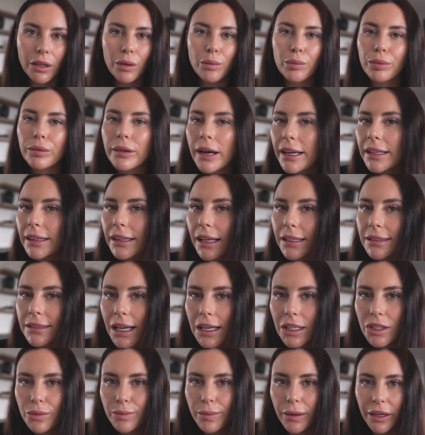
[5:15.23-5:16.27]
You break that
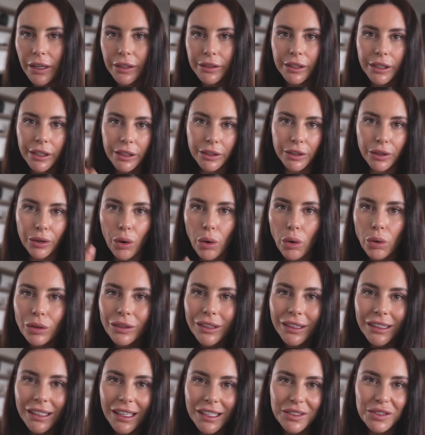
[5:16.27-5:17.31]
touch barrier, you're
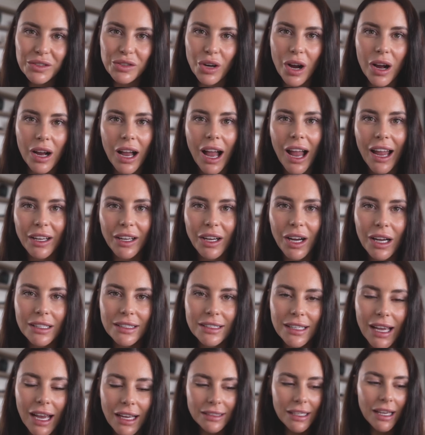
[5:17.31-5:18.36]
holding that strong eye
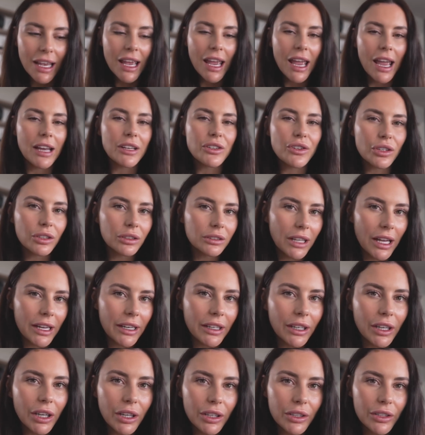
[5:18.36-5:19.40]
contact, and you're
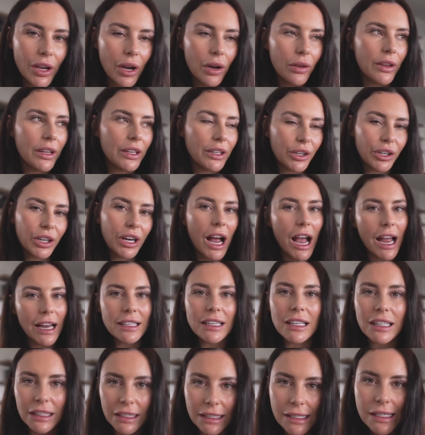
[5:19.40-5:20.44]
letting her know that you're
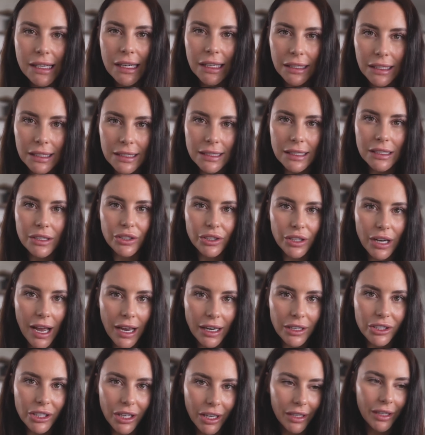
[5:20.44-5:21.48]
kind of leading this
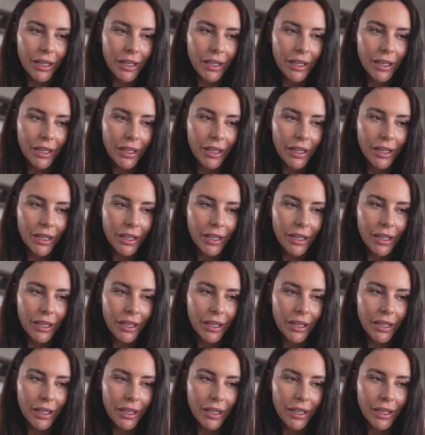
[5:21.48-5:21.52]
interaction.